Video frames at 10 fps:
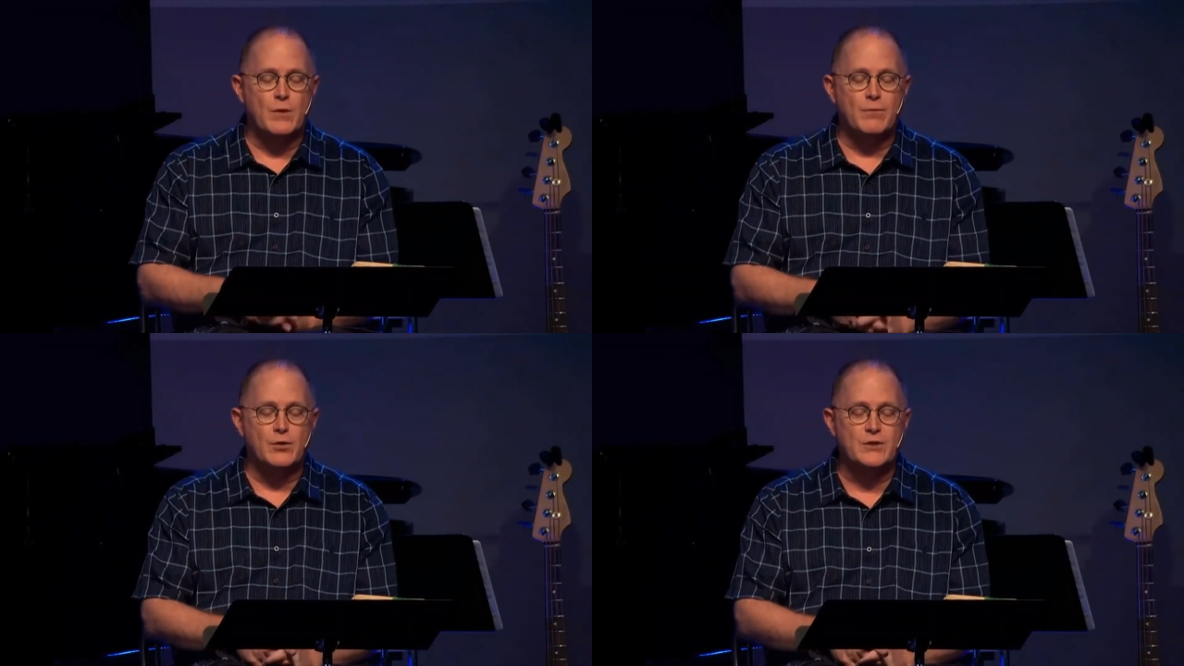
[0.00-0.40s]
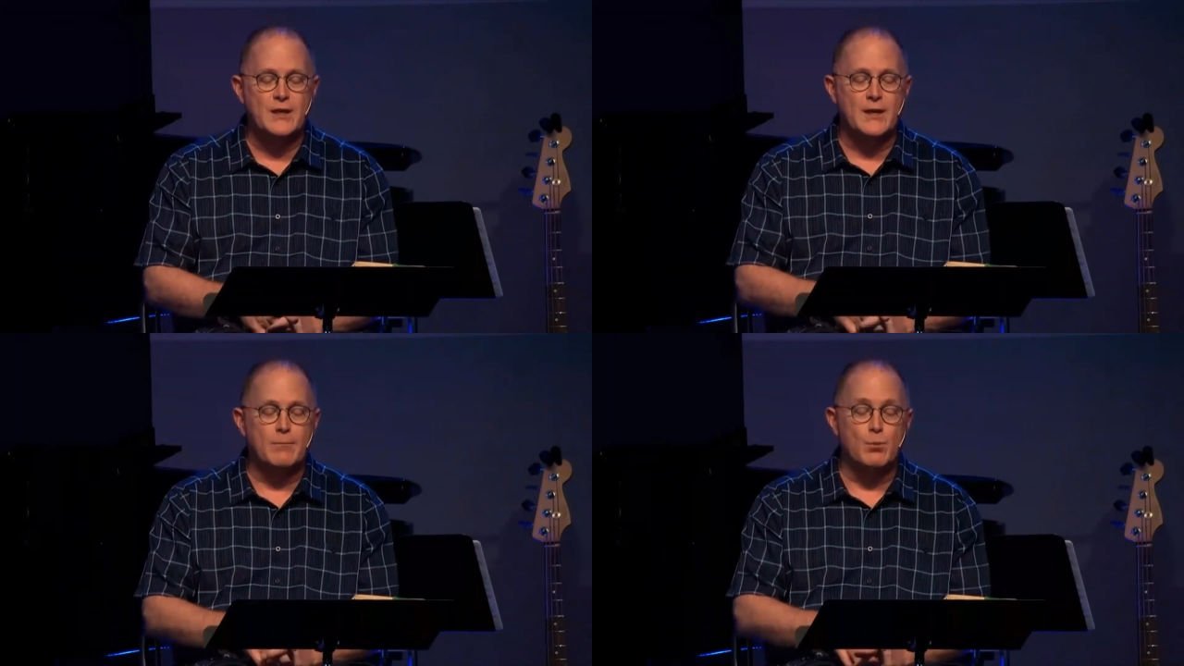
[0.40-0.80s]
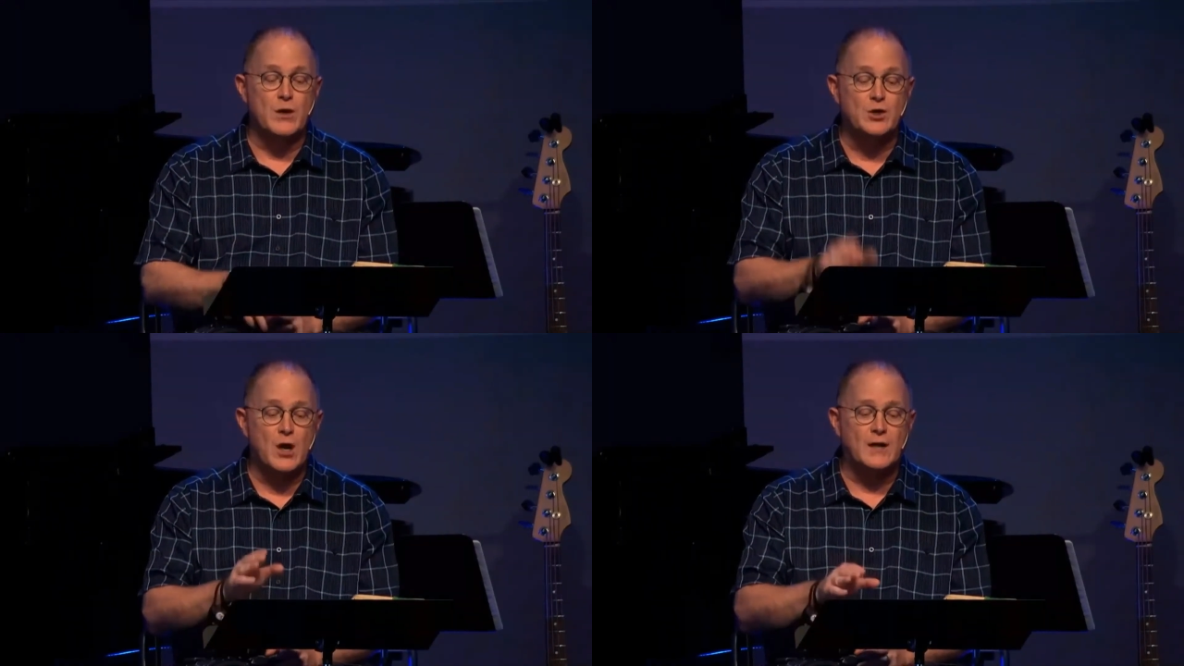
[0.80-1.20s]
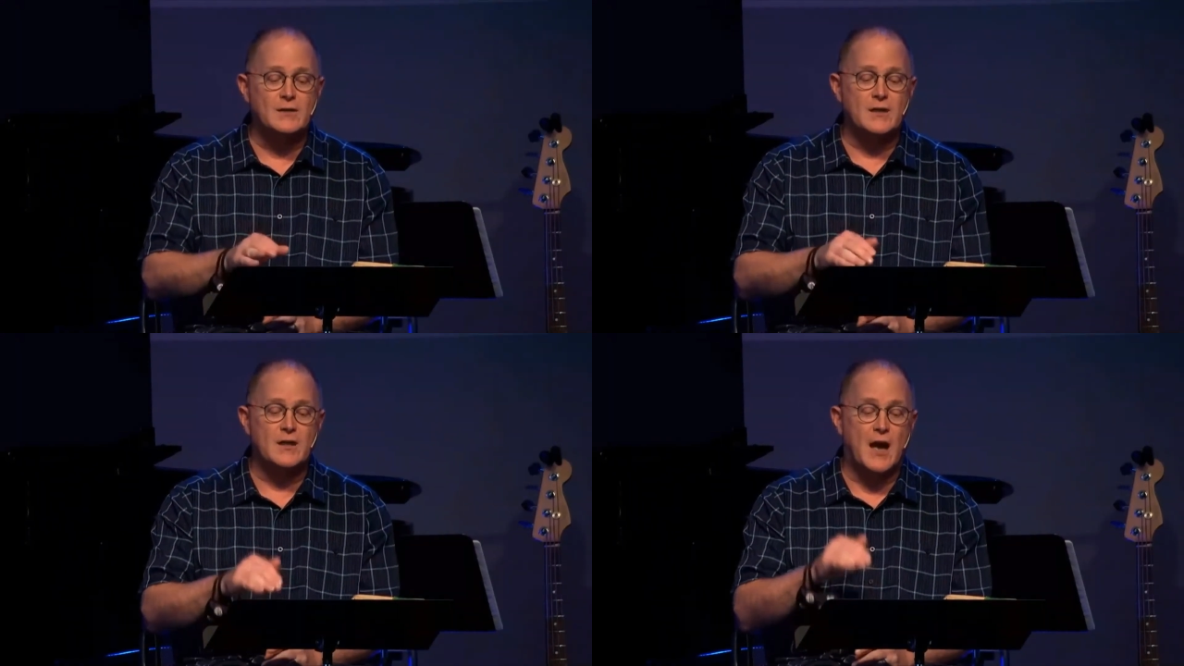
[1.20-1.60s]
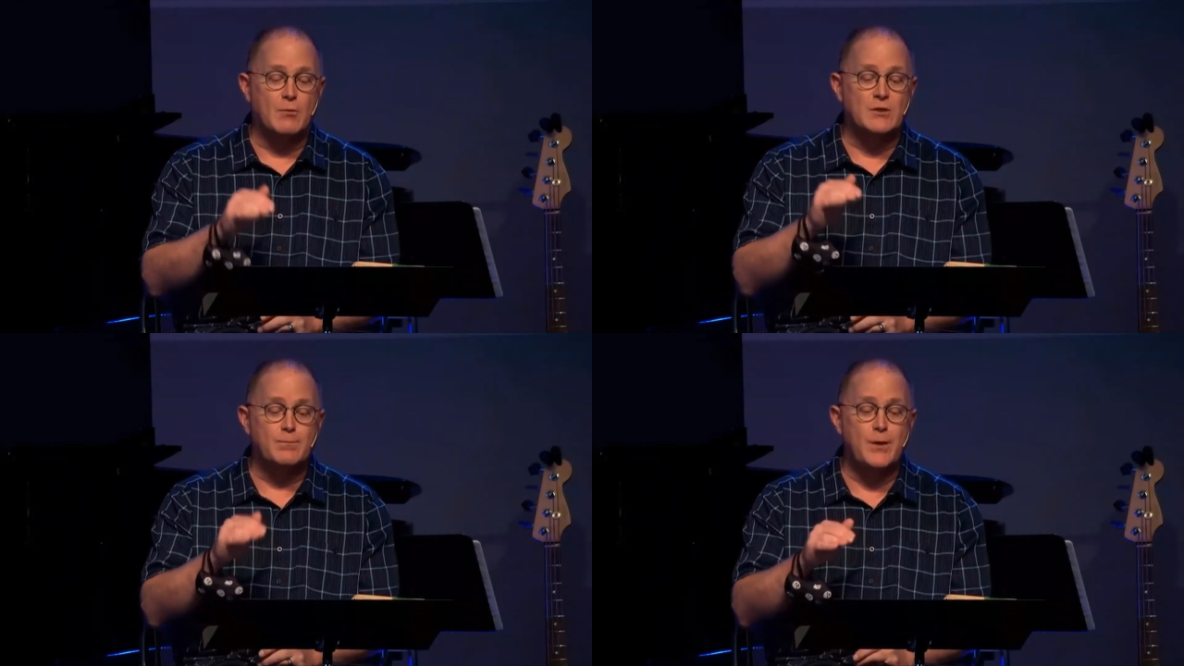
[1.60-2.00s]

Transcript: verse 10, when John says, I was